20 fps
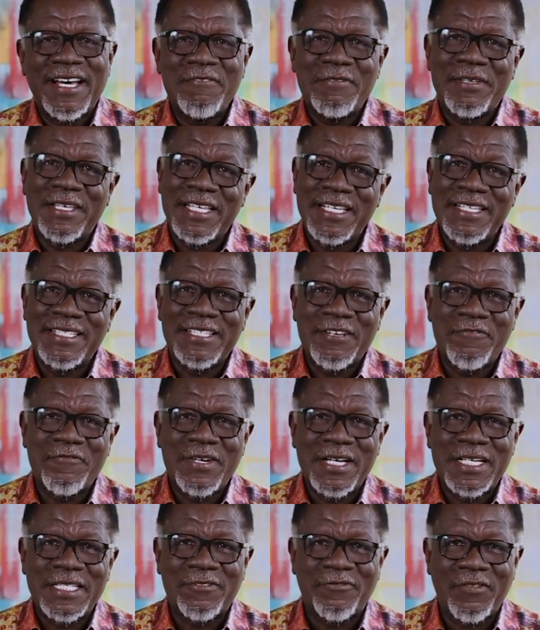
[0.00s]
I mean, he's the
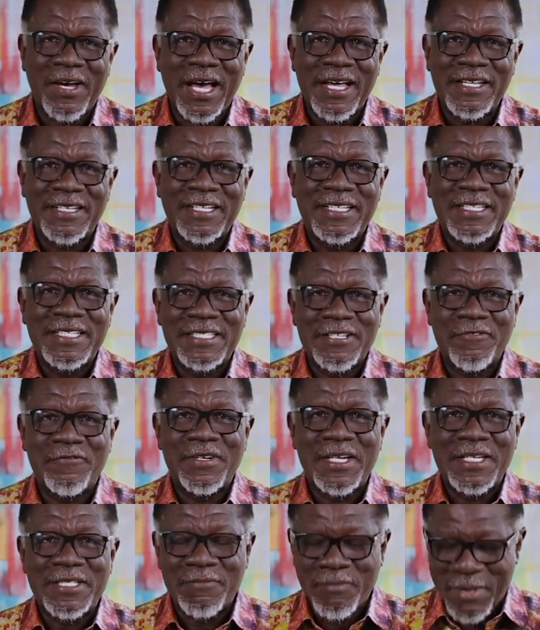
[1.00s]
first father. He's the
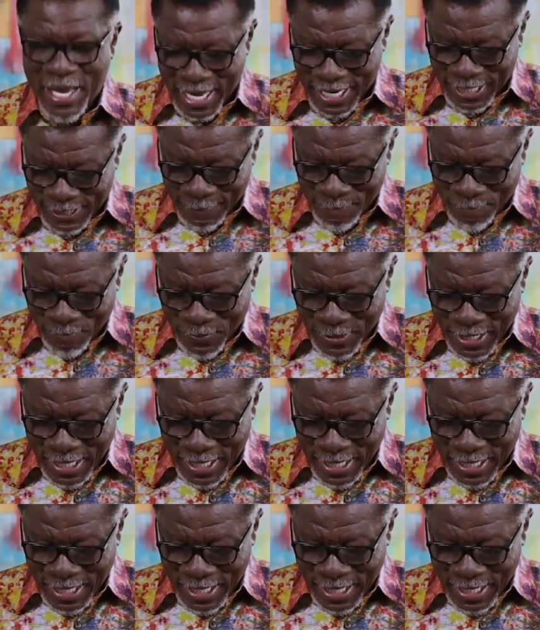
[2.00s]
first man.